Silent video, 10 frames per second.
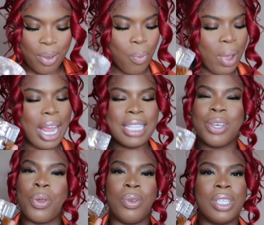when I
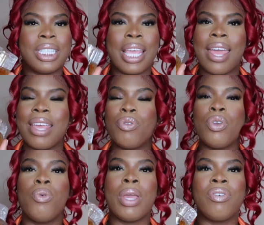tell you, just get, if
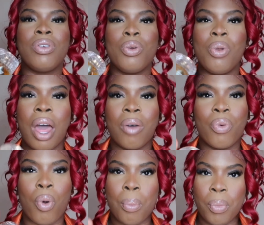you love
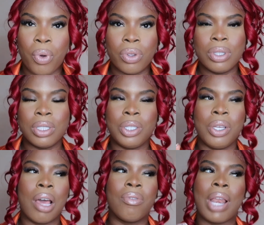gourmands, you
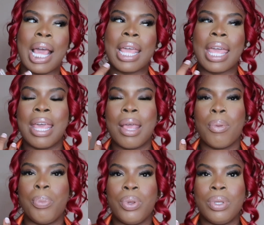love like
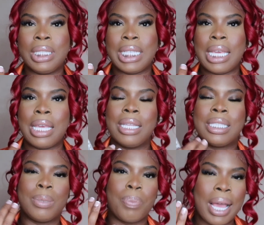boozy,
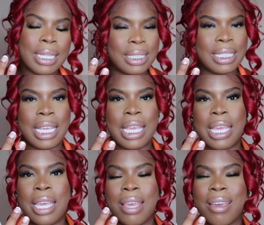
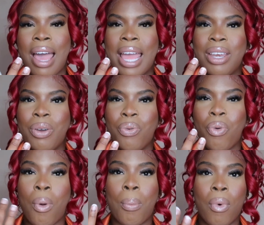spicy kind of
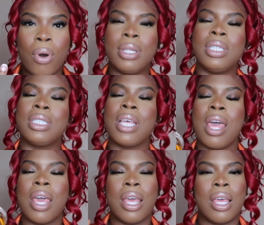gourmands,
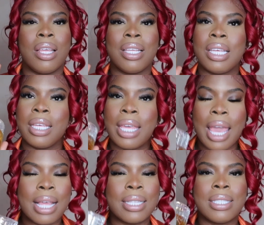
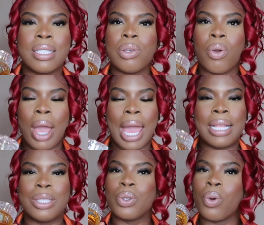get your
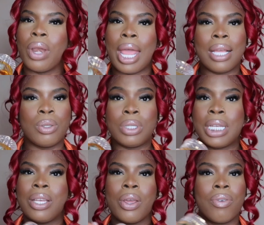hands on Angel
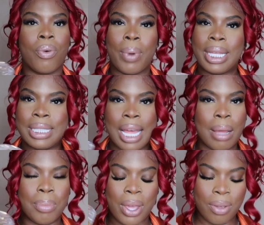Shea. Don't even waste
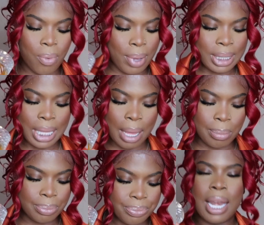time, don't even waste
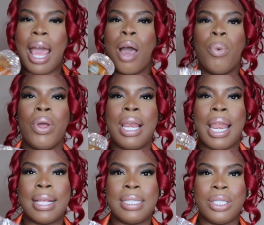time. Now I won't
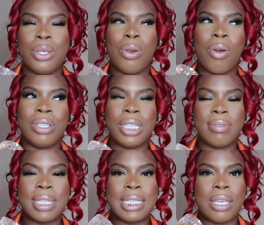lie to you,
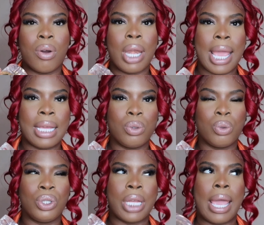longevity on Angel
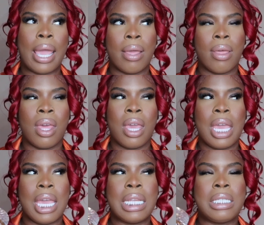Shea,
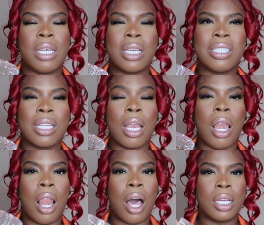it
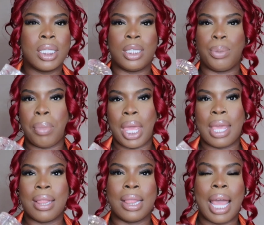doesn't last
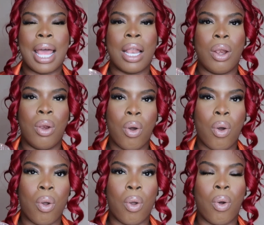me that
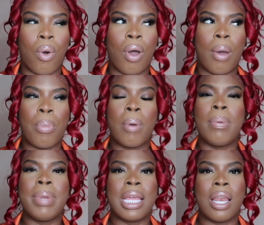long.
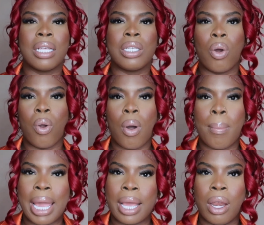Probably it lasts longer on
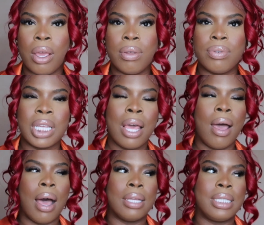my clothes.
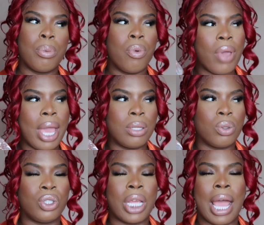I'll say with Angel
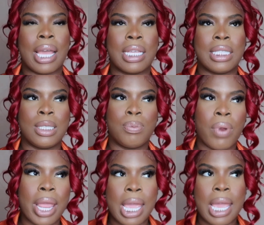Shea I can
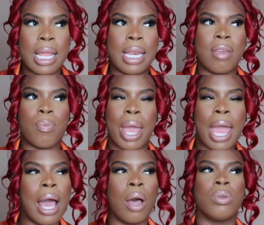spray it, leave my
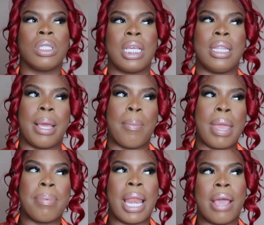house, and then
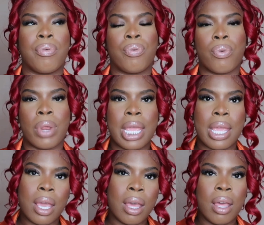maybe like 3-4